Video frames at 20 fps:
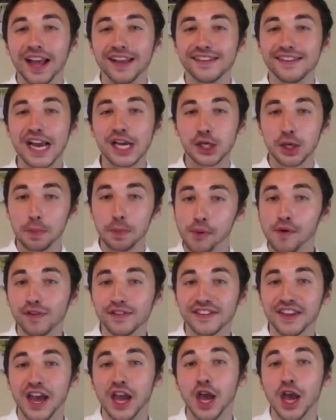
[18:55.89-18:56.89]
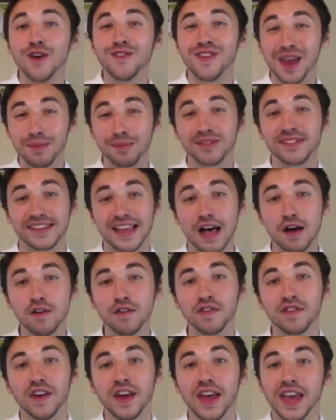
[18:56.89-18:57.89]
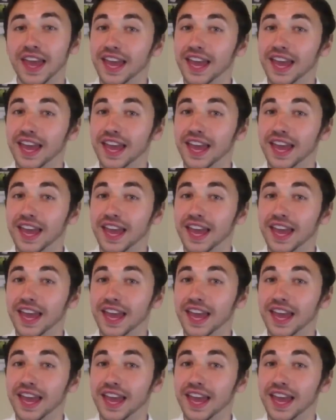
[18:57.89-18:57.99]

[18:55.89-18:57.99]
is actually prophesying over himself.